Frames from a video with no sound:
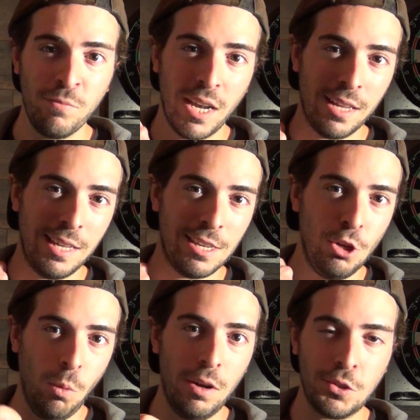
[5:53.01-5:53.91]
I thank
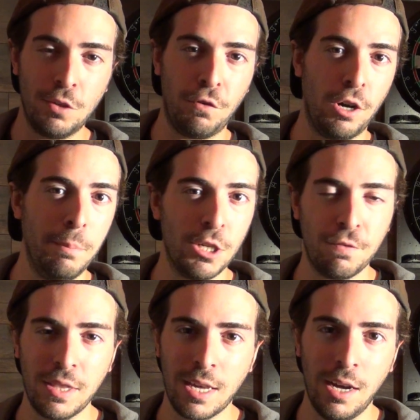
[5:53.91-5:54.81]
you all so very much
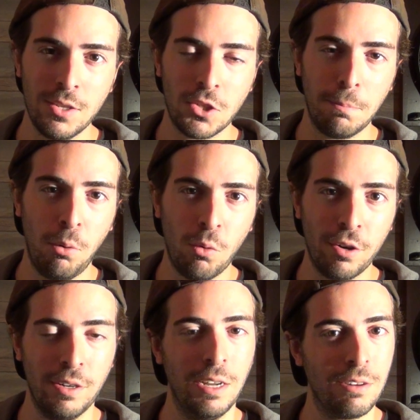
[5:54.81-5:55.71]
for the kind
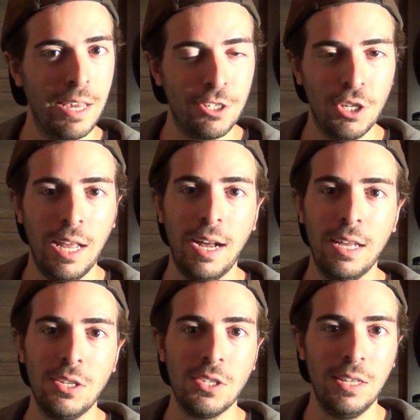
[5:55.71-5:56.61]
support, and I'll catch you
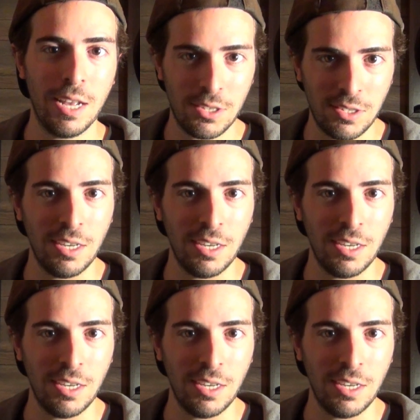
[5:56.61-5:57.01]
guys next